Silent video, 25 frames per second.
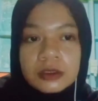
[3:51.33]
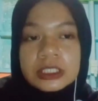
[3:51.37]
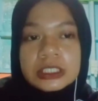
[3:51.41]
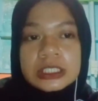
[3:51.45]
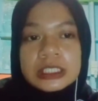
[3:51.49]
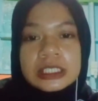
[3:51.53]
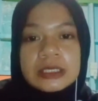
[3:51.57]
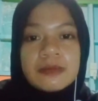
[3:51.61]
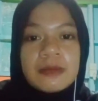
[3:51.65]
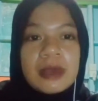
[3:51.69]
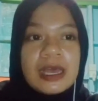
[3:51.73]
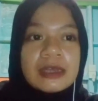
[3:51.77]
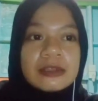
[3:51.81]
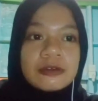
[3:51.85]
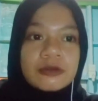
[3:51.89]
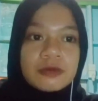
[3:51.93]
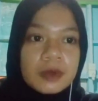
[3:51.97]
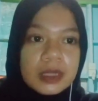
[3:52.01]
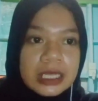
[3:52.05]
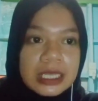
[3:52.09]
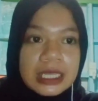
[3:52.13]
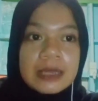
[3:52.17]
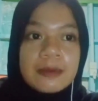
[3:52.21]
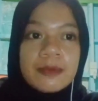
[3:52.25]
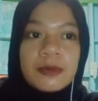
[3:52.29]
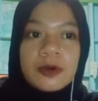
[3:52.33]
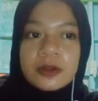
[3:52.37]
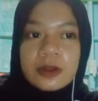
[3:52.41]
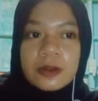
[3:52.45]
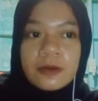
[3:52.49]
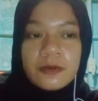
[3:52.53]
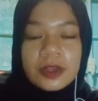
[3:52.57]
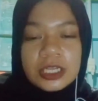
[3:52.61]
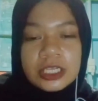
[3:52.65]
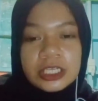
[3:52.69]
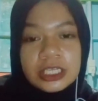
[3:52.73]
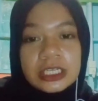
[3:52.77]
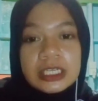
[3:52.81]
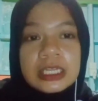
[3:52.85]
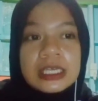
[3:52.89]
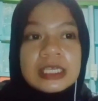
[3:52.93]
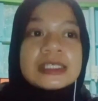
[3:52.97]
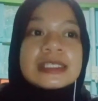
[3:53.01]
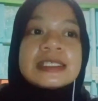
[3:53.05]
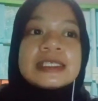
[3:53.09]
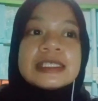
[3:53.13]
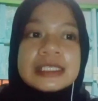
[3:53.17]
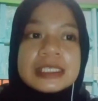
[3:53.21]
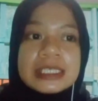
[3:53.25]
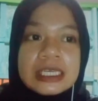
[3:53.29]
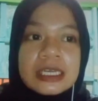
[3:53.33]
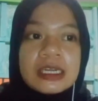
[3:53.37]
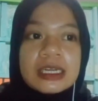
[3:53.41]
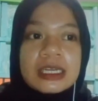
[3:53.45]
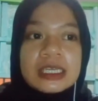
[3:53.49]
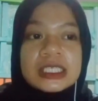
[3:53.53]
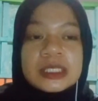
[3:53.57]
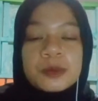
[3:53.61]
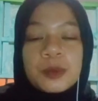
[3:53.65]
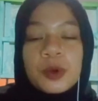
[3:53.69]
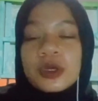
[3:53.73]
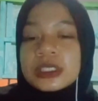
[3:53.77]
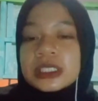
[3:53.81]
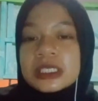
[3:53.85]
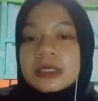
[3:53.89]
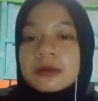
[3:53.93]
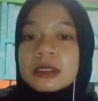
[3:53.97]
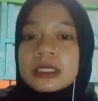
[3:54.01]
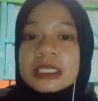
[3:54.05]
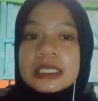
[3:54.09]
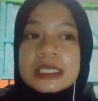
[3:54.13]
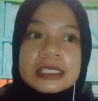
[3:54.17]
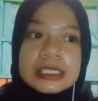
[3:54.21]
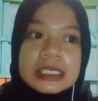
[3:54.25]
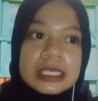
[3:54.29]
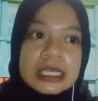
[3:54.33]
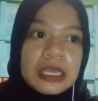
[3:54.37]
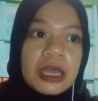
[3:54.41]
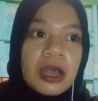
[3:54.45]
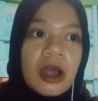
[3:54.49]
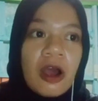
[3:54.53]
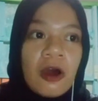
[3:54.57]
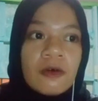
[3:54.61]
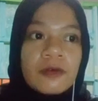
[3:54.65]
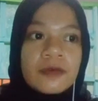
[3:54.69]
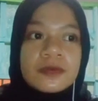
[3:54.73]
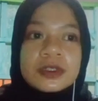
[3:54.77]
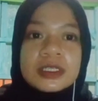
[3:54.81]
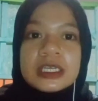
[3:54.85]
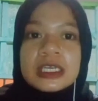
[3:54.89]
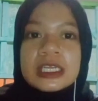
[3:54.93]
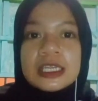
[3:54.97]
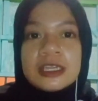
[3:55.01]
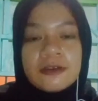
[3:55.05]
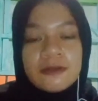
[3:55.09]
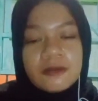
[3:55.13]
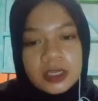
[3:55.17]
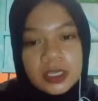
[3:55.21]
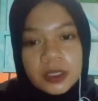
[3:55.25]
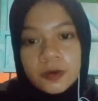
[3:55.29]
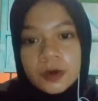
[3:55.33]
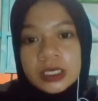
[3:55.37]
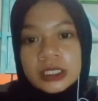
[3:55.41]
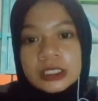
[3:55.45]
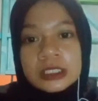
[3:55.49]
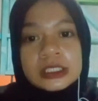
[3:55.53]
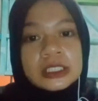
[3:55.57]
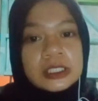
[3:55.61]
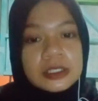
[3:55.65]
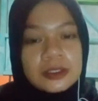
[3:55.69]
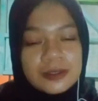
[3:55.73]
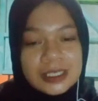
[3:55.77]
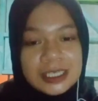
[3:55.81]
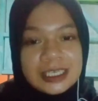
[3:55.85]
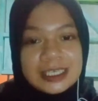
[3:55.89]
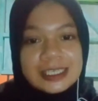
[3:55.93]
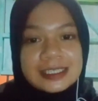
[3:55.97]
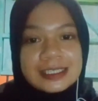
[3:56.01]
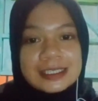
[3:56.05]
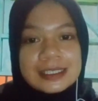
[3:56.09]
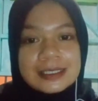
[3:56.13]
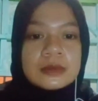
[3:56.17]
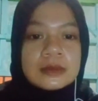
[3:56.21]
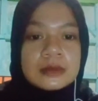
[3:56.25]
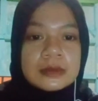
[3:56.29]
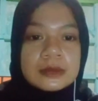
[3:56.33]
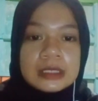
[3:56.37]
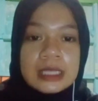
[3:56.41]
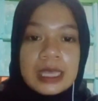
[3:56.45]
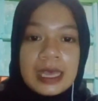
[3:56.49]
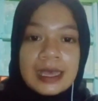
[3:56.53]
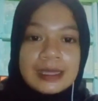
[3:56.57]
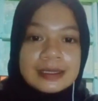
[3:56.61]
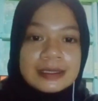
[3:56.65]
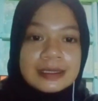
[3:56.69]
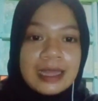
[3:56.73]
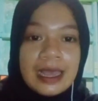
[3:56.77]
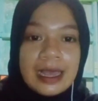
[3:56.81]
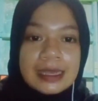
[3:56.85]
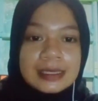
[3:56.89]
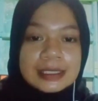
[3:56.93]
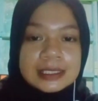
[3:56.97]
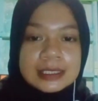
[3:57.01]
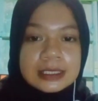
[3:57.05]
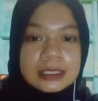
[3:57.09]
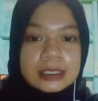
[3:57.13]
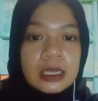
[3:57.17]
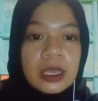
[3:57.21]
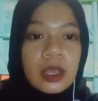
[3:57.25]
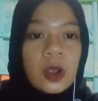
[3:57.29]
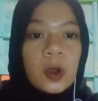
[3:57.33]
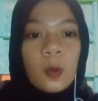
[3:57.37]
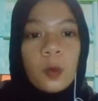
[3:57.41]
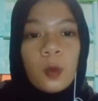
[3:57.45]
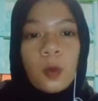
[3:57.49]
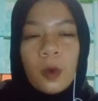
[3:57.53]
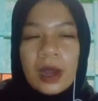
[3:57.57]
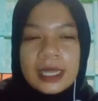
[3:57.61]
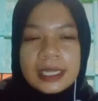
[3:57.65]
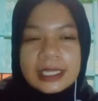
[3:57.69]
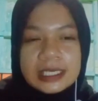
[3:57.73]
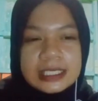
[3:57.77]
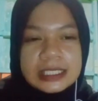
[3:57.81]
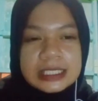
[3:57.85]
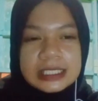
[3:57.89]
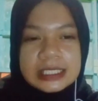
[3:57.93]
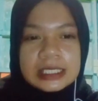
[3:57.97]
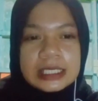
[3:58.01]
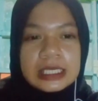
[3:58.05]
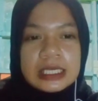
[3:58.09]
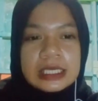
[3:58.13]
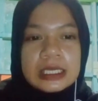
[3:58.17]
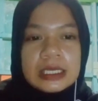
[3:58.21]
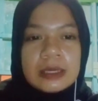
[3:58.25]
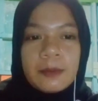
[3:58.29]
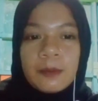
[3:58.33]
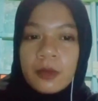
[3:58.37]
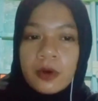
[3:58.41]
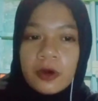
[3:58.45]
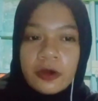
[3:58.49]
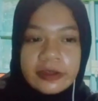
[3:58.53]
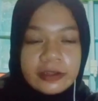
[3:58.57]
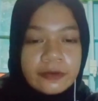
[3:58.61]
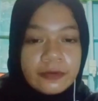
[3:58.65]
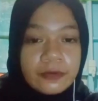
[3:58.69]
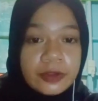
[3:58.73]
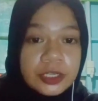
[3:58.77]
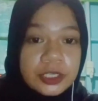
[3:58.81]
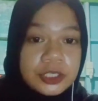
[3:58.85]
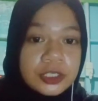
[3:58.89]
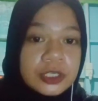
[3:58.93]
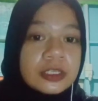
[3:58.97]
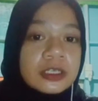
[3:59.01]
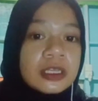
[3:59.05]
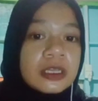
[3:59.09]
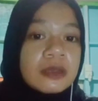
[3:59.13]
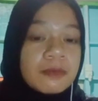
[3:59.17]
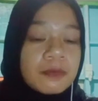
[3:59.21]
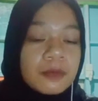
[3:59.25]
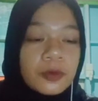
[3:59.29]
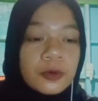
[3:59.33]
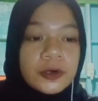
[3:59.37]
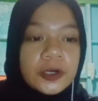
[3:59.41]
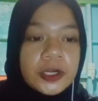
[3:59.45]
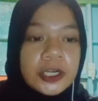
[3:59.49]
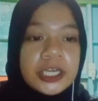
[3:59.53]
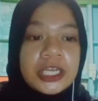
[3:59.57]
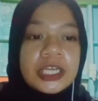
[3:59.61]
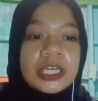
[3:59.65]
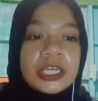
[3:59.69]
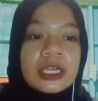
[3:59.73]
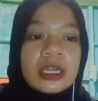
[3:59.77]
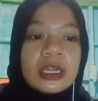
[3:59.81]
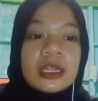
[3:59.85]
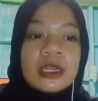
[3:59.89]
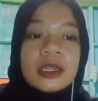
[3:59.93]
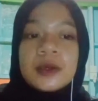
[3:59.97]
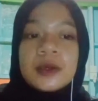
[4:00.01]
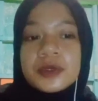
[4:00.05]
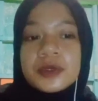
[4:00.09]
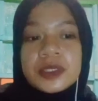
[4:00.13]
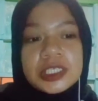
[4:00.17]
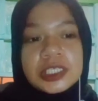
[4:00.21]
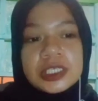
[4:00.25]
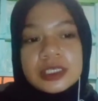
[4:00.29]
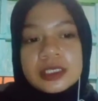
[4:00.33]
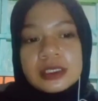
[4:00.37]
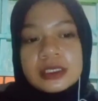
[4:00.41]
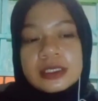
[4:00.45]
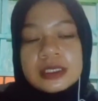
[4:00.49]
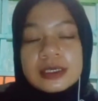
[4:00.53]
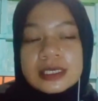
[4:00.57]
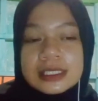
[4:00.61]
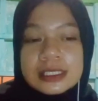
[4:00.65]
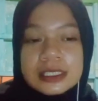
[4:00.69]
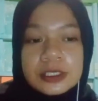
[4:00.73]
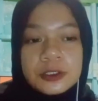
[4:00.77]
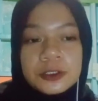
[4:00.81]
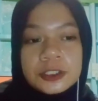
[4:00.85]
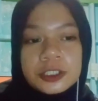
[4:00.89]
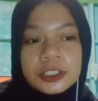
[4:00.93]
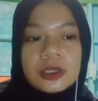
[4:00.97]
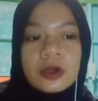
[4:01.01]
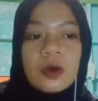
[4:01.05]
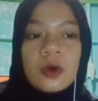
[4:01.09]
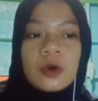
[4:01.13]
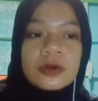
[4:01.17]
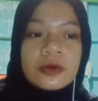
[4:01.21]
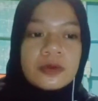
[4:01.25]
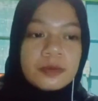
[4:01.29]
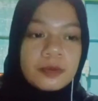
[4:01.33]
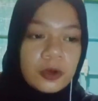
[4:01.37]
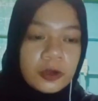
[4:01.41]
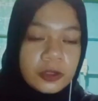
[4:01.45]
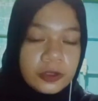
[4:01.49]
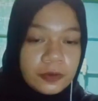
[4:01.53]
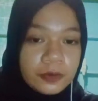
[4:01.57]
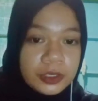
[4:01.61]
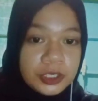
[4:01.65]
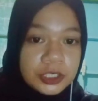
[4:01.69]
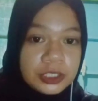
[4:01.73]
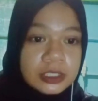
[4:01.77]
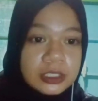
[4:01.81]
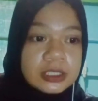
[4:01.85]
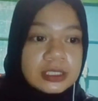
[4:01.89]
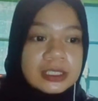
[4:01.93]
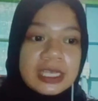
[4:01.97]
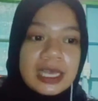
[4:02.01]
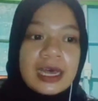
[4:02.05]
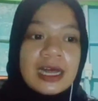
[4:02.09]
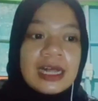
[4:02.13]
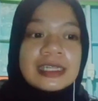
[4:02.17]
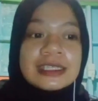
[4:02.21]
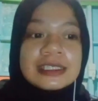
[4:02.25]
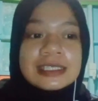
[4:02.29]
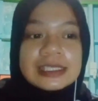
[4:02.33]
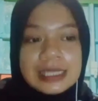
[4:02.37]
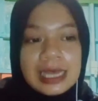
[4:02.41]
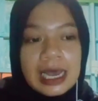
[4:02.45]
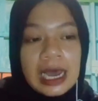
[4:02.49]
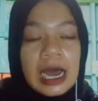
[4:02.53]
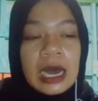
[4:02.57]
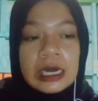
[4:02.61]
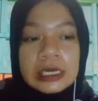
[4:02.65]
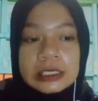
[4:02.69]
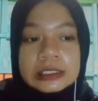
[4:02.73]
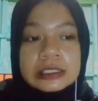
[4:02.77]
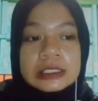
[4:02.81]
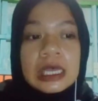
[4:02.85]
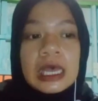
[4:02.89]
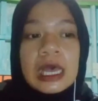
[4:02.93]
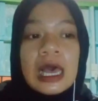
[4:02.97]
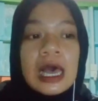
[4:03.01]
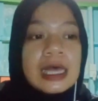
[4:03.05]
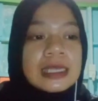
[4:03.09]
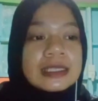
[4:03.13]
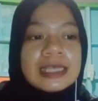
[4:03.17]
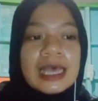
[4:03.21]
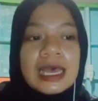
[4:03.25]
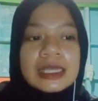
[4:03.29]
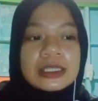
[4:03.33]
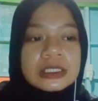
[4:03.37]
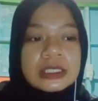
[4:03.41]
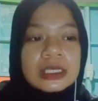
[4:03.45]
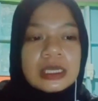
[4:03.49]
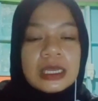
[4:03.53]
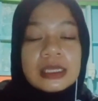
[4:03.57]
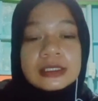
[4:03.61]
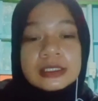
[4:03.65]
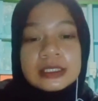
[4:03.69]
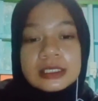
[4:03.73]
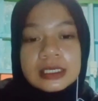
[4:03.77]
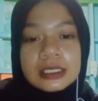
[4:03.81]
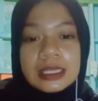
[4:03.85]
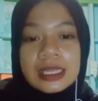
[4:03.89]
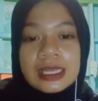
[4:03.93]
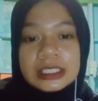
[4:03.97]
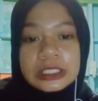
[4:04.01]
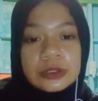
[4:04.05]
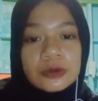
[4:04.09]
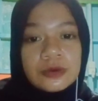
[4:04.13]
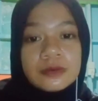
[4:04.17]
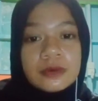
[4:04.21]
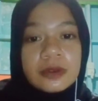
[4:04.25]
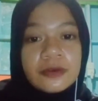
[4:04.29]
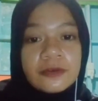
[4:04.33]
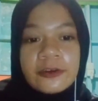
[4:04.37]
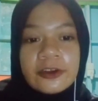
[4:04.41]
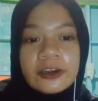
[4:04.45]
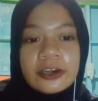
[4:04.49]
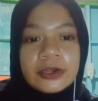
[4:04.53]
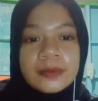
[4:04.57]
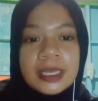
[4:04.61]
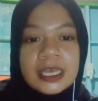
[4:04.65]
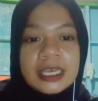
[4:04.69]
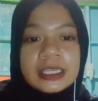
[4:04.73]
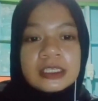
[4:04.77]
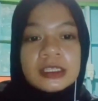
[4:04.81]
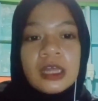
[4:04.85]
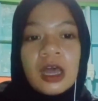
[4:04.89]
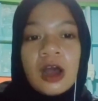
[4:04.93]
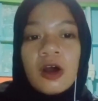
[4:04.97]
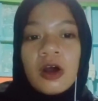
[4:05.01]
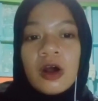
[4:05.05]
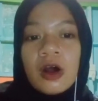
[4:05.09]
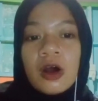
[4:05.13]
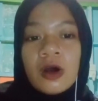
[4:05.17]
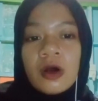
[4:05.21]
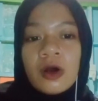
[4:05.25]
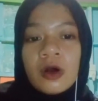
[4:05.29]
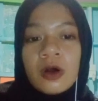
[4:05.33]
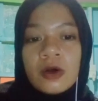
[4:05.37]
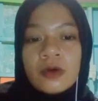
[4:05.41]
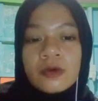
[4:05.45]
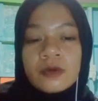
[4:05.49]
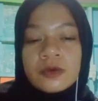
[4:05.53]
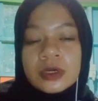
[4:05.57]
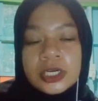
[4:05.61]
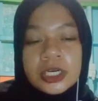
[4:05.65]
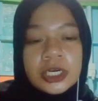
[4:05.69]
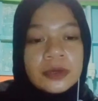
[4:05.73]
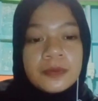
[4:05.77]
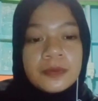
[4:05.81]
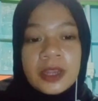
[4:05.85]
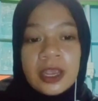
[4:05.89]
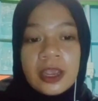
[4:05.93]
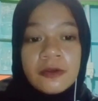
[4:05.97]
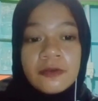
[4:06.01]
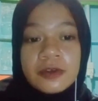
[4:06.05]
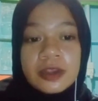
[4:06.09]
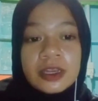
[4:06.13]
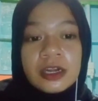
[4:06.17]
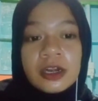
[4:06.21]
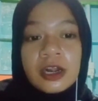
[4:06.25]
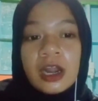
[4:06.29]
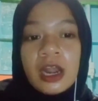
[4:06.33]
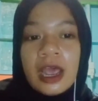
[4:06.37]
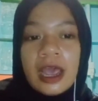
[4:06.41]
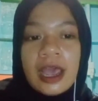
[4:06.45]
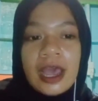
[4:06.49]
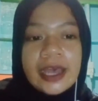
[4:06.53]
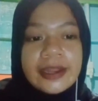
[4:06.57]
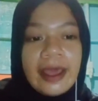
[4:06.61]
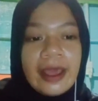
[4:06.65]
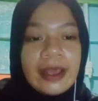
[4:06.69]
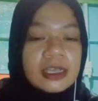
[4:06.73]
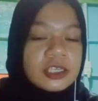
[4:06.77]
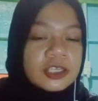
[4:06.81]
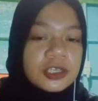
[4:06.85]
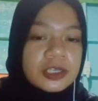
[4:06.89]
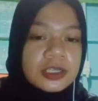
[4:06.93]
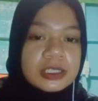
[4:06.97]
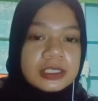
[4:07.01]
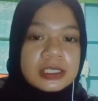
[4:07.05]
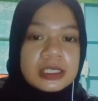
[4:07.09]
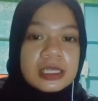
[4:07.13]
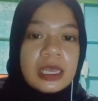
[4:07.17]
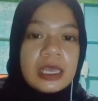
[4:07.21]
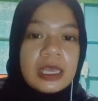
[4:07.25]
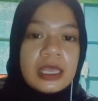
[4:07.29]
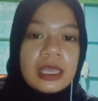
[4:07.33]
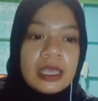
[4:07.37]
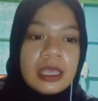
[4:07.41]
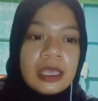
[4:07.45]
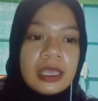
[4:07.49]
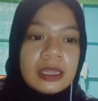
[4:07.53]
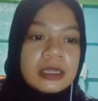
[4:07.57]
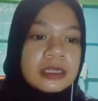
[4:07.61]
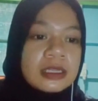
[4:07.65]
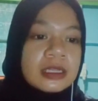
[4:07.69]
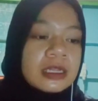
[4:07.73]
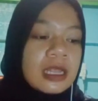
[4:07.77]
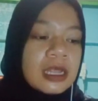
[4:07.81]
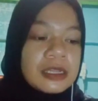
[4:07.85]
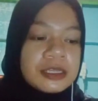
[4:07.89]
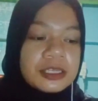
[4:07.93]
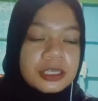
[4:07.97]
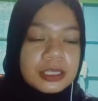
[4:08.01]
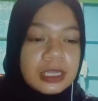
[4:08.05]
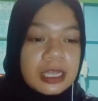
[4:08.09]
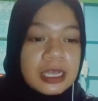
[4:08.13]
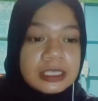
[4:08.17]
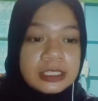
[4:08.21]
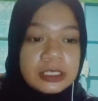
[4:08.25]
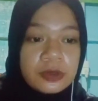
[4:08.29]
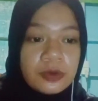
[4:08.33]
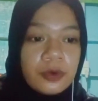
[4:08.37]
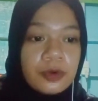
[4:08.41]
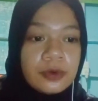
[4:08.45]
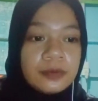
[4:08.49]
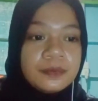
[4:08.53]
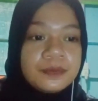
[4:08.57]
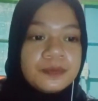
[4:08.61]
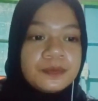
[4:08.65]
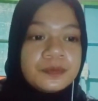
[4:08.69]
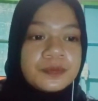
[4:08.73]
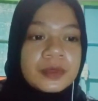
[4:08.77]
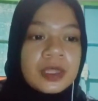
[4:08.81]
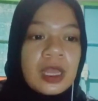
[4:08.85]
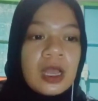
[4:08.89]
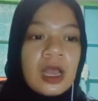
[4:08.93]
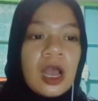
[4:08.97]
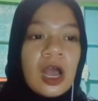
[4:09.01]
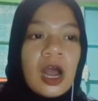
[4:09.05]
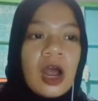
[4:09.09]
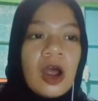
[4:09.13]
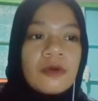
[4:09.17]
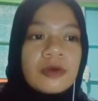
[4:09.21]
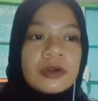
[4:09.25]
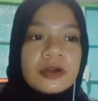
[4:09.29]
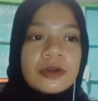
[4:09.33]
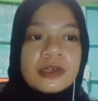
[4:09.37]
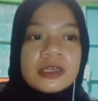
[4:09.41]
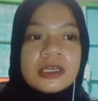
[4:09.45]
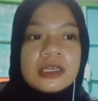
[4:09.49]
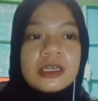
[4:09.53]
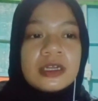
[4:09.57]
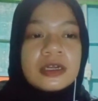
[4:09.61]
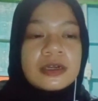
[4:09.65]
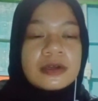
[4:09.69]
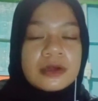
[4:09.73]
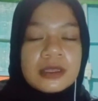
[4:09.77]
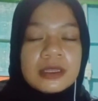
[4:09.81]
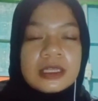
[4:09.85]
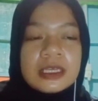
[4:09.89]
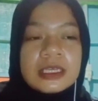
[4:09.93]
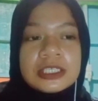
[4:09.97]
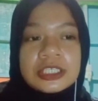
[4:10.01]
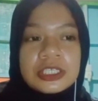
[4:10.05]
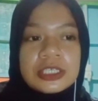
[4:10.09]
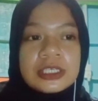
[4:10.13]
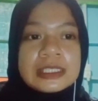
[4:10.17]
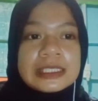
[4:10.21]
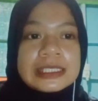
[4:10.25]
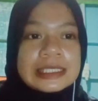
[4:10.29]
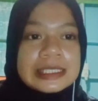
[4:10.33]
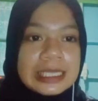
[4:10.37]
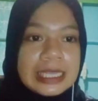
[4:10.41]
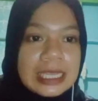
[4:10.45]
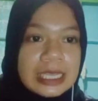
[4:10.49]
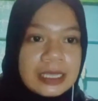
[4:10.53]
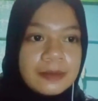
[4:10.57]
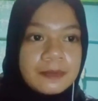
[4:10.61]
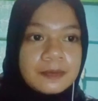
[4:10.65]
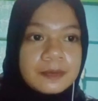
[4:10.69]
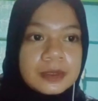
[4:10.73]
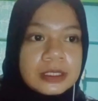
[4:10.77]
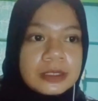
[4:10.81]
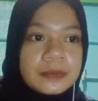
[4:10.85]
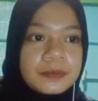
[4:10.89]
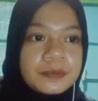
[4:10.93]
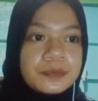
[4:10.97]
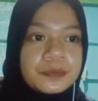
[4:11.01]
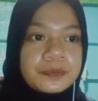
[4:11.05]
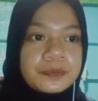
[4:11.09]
ultimately motivation is the responsibility of the individual students. Then next, what is motivation important? Research on motivation tells us that the classroom environment, our behavior and actions in the classroom, our relationship